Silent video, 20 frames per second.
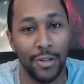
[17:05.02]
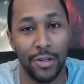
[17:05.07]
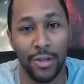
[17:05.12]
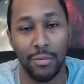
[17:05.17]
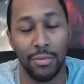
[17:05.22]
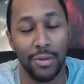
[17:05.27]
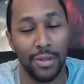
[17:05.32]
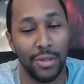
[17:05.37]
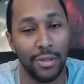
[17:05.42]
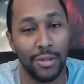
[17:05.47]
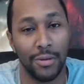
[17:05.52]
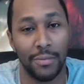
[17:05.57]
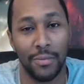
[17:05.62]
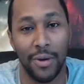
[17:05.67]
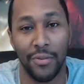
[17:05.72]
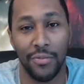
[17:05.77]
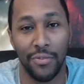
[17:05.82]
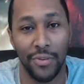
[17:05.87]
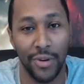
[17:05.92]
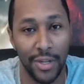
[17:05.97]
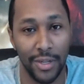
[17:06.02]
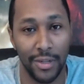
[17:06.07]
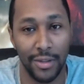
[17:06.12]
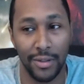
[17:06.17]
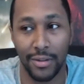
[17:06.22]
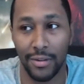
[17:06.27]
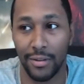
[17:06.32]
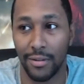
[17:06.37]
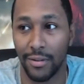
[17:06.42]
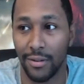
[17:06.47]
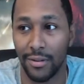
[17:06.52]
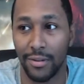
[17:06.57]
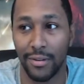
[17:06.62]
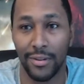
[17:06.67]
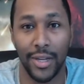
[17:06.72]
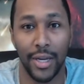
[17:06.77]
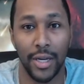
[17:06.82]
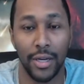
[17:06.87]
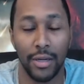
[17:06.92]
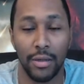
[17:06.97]
but this is my friend," and Tony's
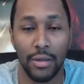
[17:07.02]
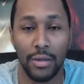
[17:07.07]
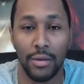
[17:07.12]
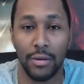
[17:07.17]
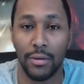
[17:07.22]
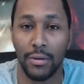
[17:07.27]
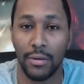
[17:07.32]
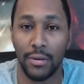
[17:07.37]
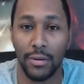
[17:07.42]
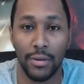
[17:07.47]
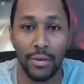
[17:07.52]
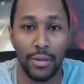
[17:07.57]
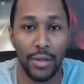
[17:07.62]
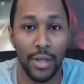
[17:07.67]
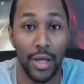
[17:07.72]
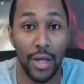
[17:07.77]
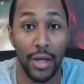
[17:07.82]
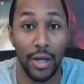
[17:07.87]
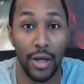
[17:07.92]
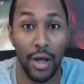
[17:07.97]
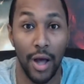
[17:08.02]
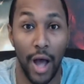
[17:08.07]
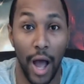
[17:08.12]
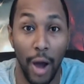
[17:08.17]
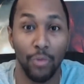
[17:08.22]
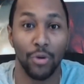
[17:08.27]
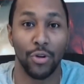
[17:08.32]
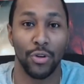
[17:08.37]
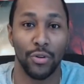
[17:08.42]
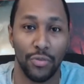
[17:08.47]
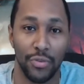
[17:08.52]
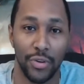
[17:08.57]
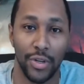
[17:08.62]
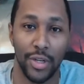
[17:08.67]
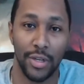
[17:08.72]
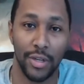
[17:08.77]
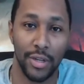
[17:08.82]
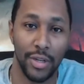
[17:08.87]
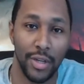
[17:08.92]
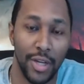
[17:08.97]
like, "I was your friend."
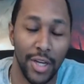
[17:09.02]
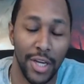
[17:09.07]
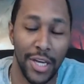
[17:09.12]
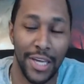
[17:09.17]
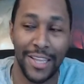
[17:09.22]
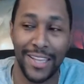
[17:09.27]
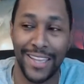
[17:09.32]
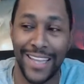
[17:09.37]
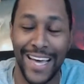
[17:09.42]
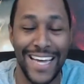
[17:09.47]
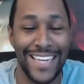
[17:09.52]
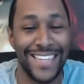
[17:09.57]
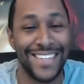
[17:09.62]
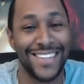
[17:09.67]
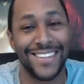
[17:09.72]
That